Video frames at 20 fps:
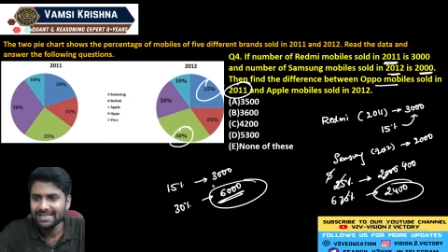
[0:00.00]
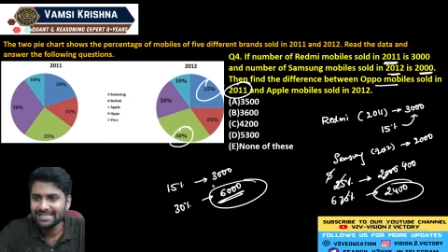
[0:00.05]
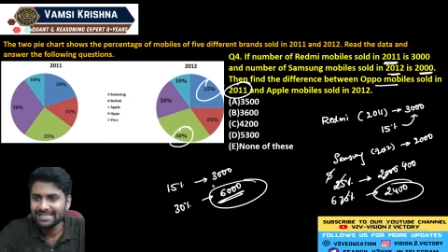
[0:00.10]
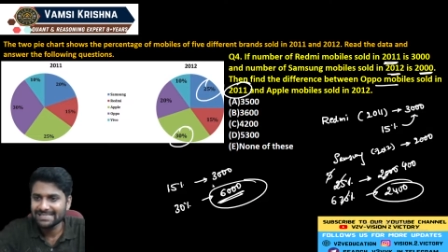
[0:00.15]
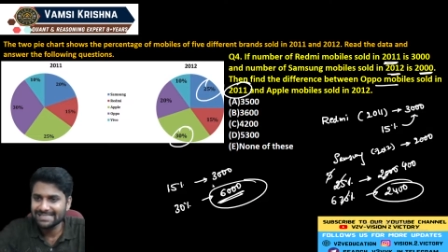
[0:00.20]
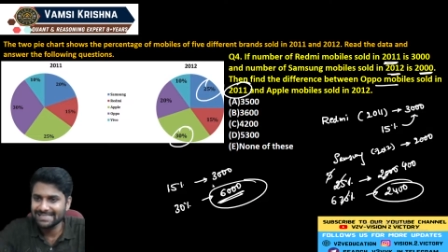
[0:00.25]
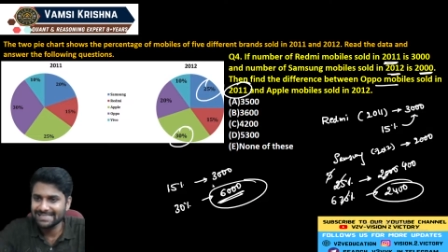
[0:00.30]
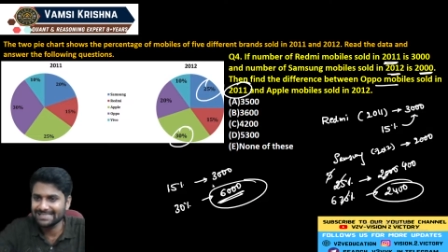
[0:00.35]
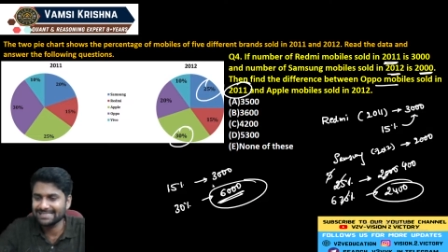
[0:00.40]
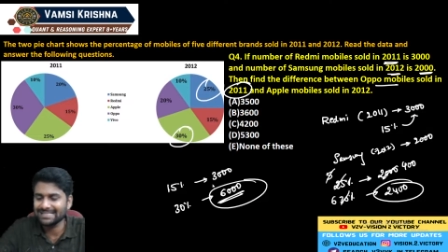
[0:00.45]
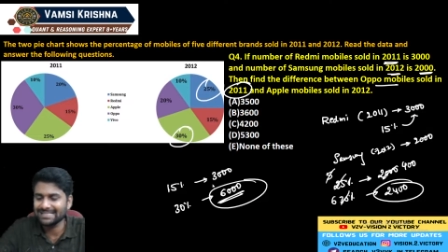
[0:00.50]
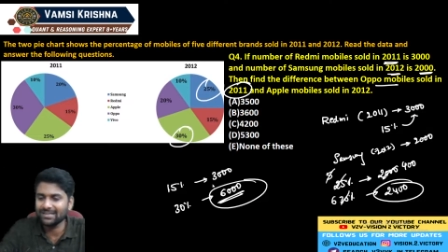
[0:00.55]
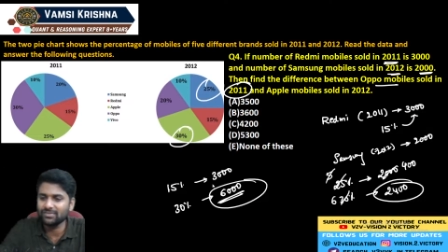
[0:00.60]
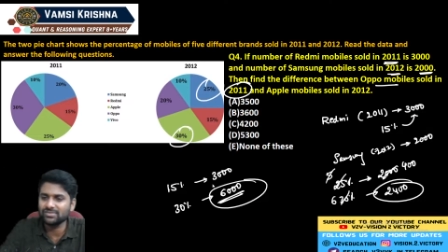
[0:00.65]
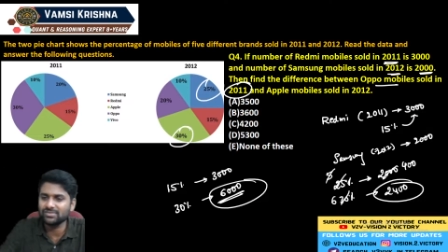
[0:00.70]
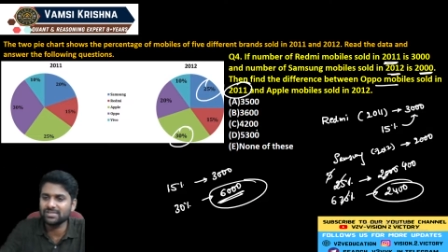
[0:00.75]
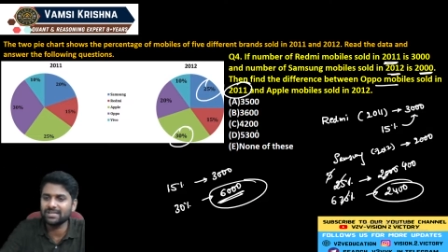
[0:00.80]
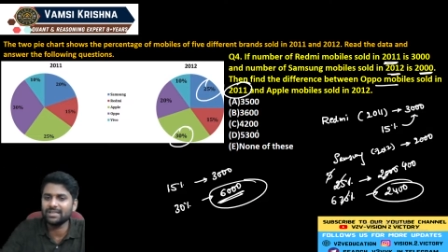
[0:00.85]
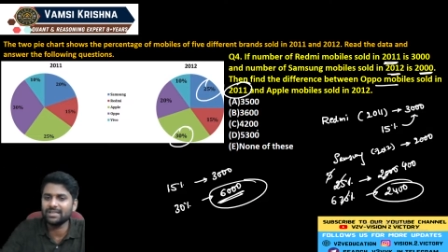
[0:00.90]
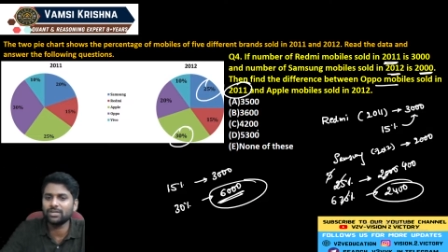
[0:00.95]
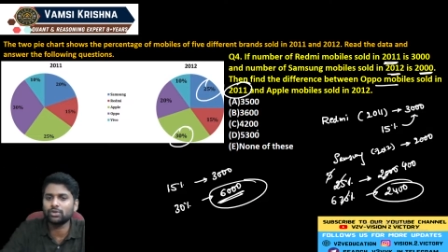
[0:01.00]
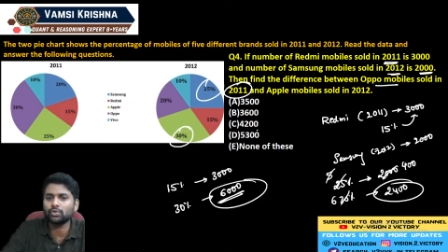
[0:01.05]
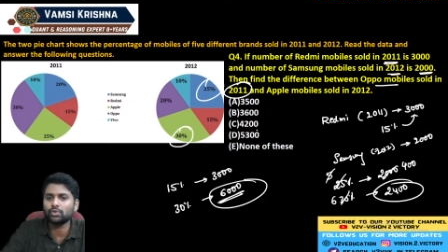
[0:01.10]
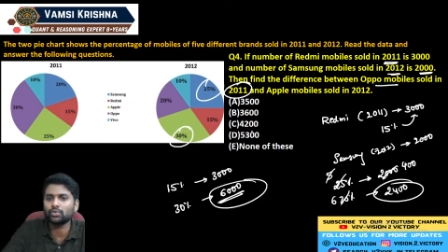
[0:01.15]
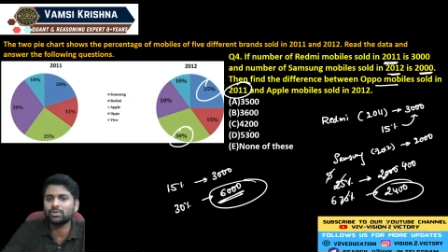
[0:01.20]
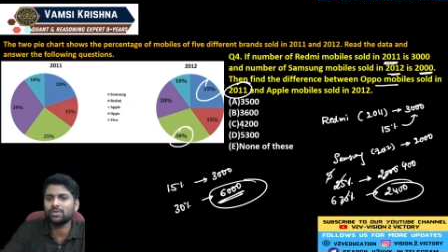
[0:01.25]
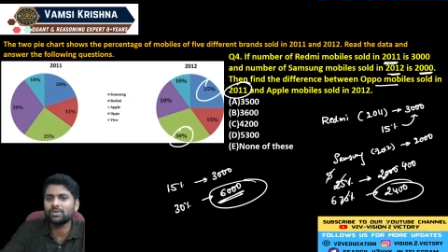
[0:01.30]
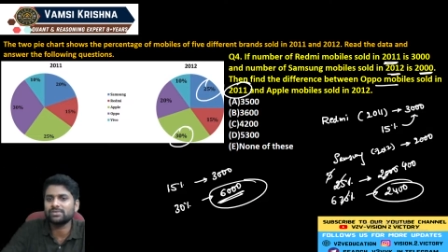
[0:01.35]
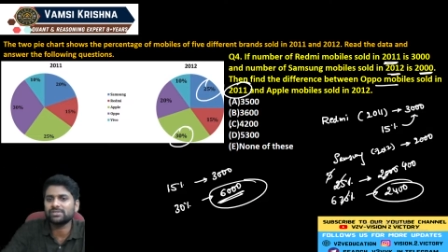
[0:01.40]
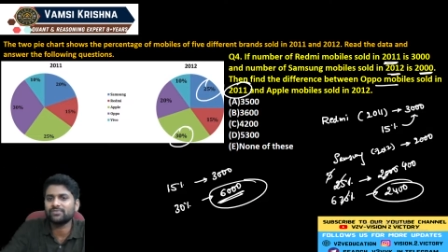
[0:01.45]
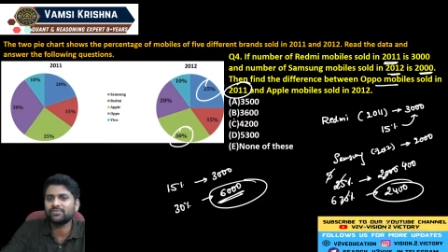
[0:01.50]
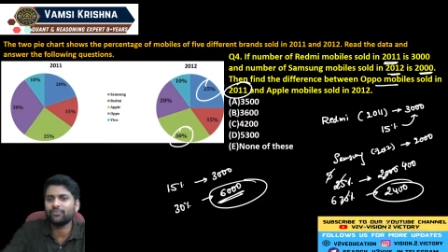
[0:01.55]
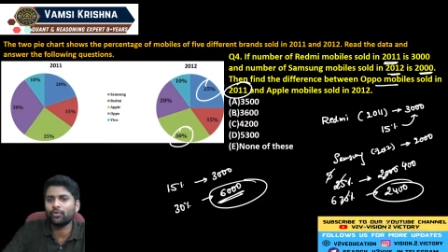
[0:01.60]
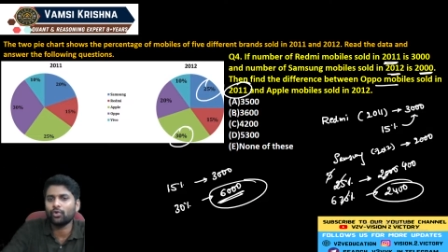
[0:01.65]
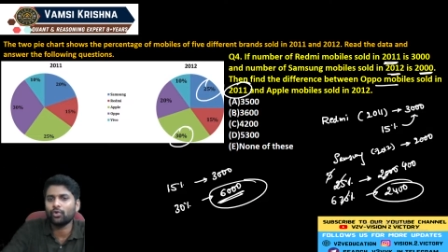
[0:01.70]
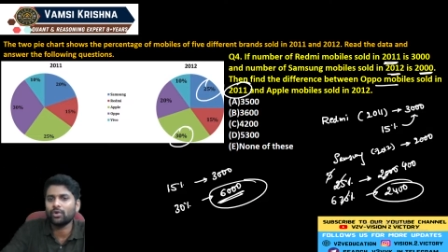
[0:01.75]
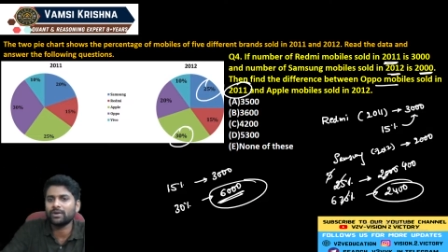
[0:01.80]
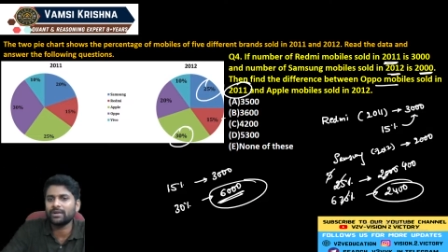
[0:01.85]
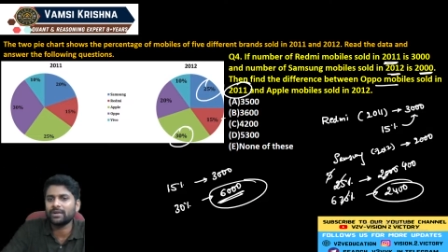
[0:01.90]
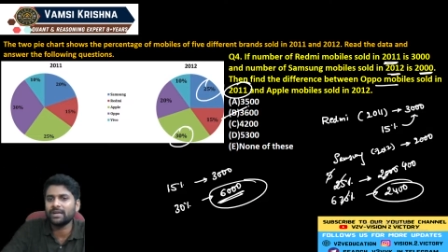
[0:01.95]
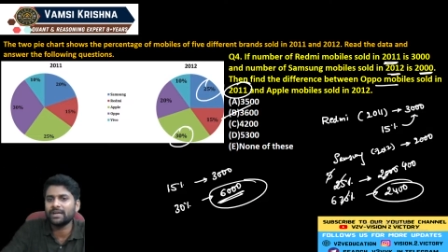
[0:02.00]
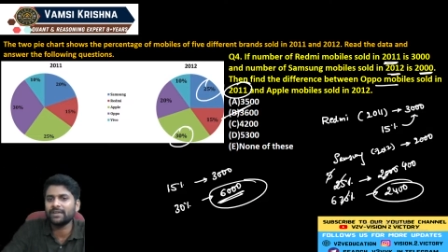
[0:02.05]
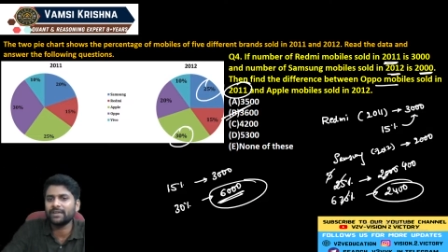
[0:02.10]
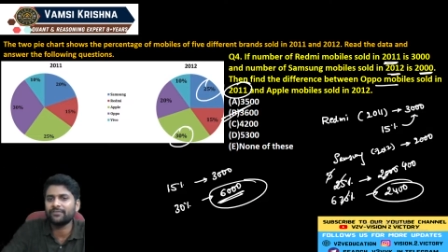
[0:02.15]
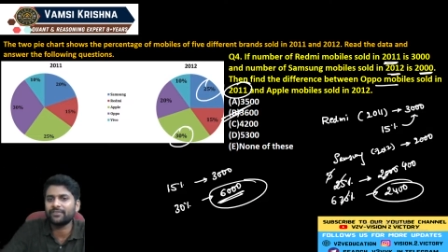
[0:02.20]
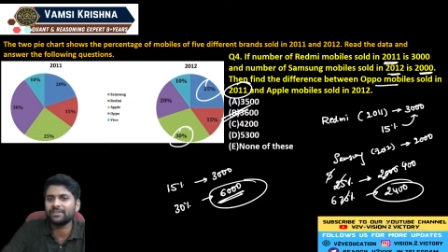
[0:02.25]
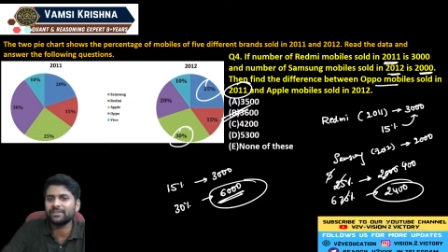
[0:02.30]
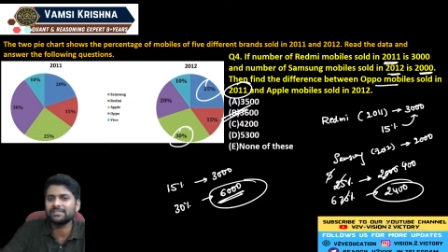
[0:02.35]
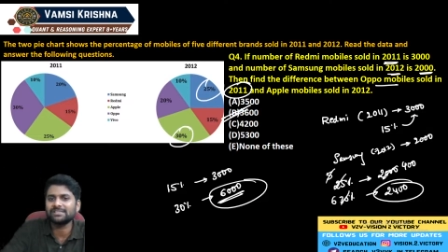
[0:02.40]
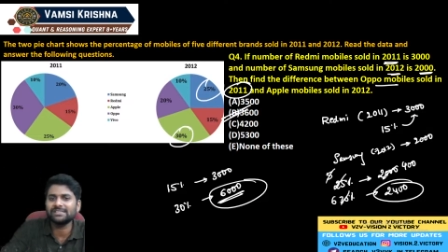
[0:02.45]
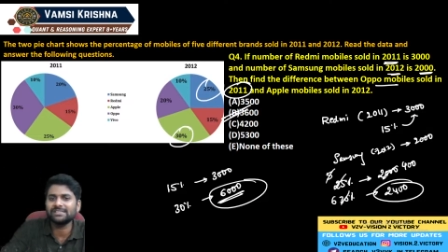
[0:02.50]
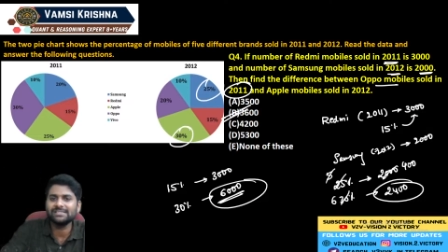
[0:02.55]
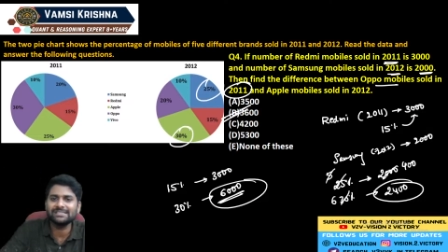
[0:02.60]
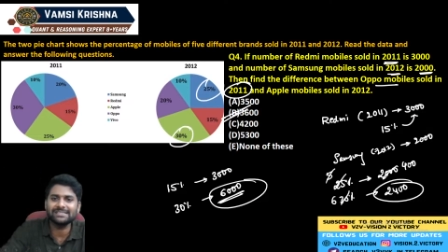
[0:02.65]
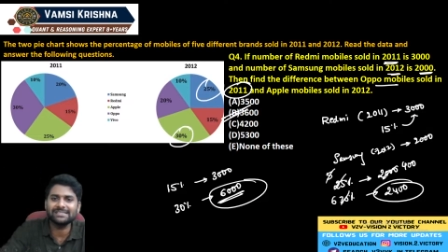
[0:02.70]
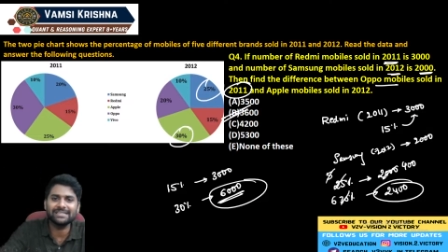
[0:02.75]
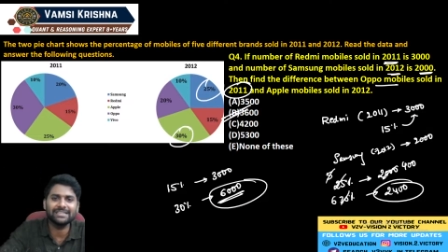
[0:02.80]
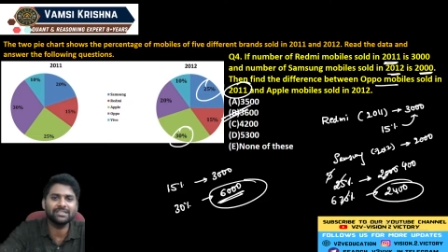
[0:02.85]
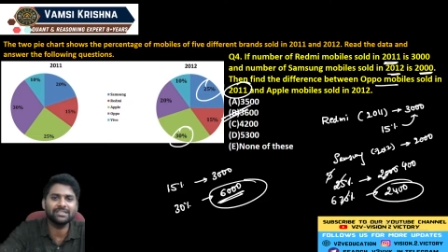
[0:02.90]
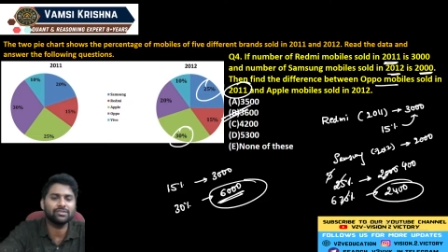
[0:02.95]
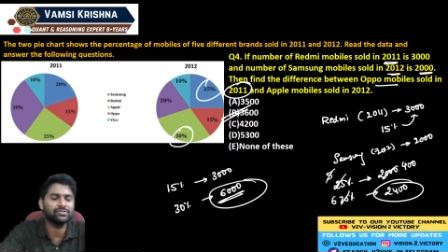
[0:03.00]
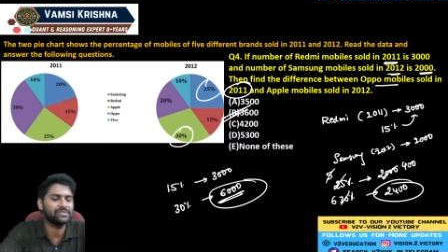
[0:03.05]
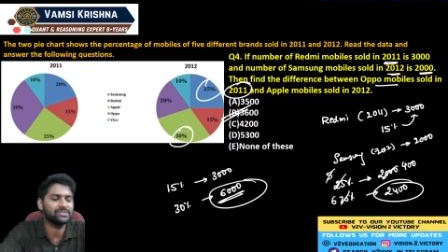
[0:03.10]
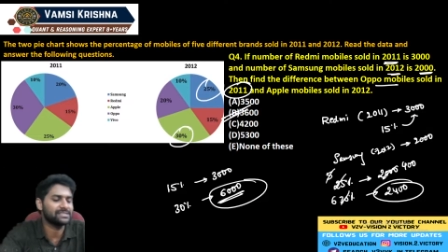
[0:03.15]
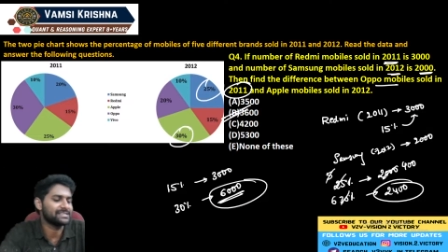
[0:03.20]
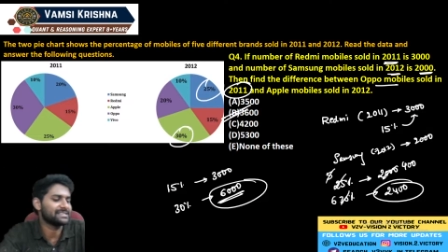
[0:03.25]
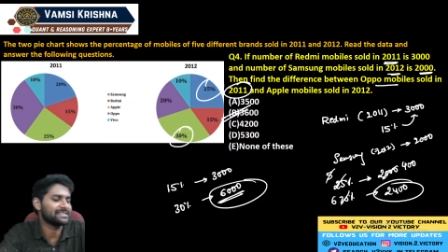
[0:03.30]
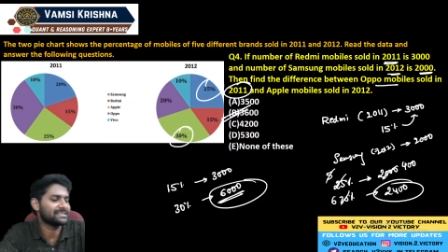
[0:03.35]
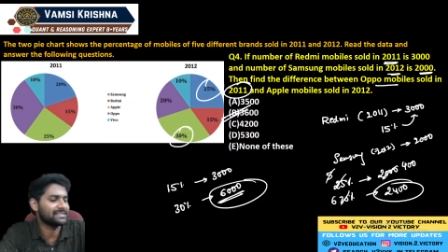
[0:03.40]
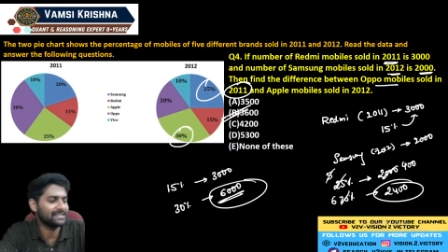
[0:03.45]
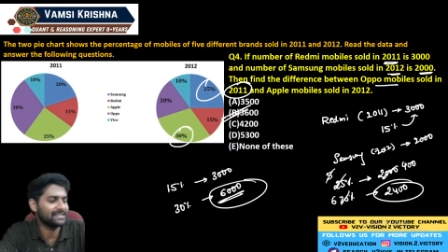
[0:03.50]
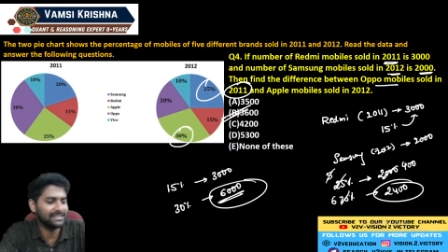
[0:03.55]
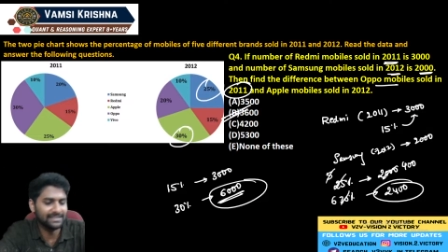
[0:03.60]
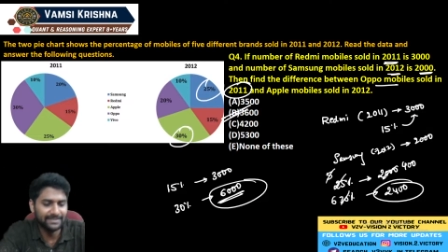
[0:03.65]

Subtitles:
6000 and 2400 difference is 3600.